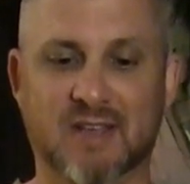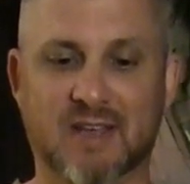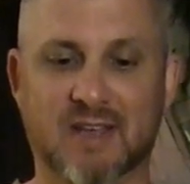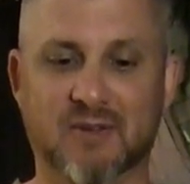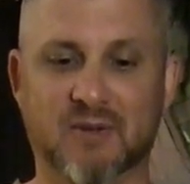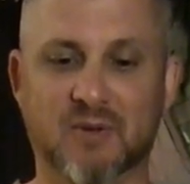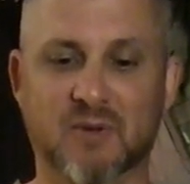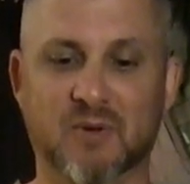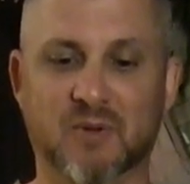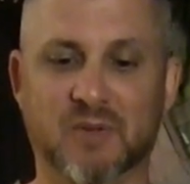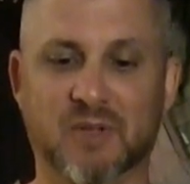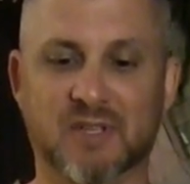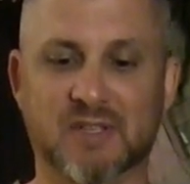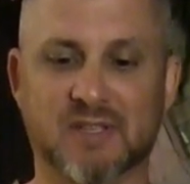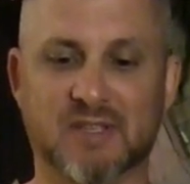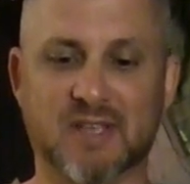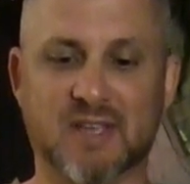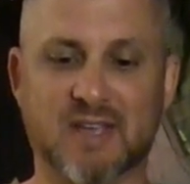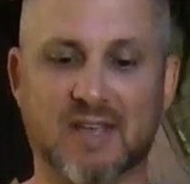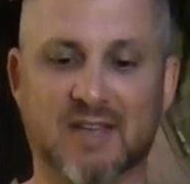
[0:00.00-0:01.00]
how cool
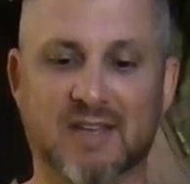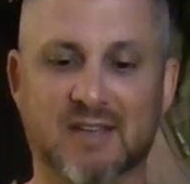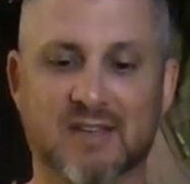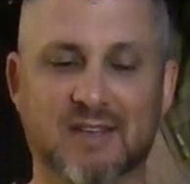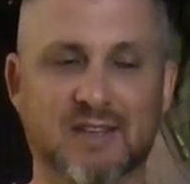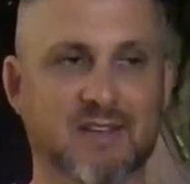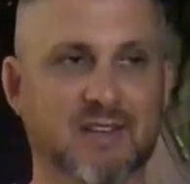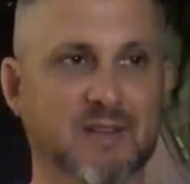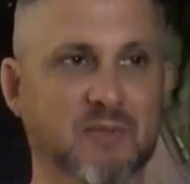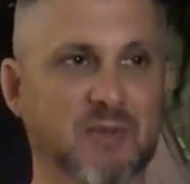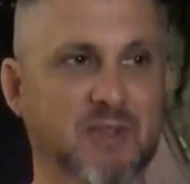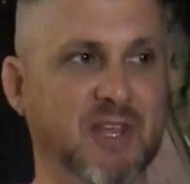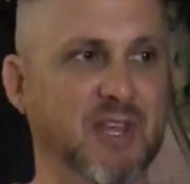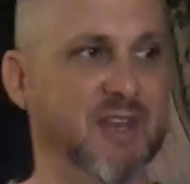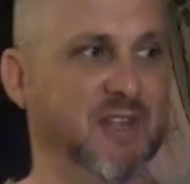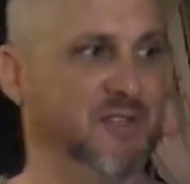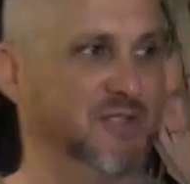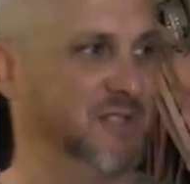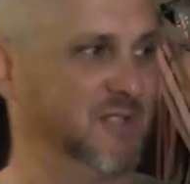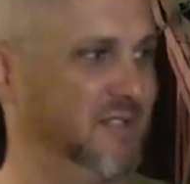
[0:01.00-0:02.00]
is that? I mean,
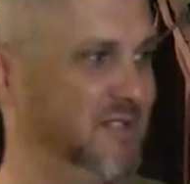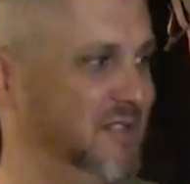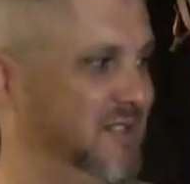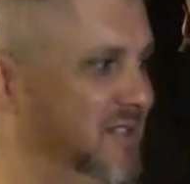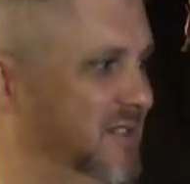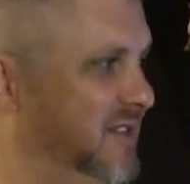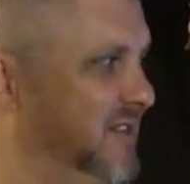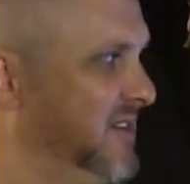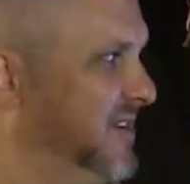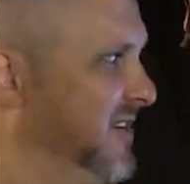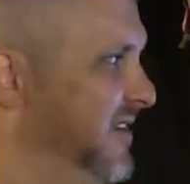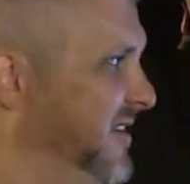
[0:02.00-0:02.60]
that is just...